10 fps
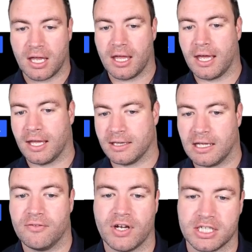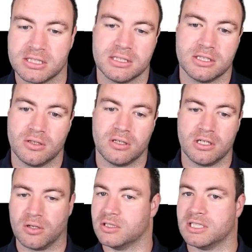and they've actually got a
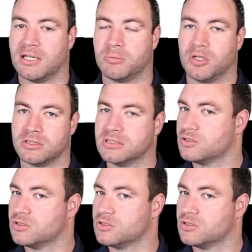contact box.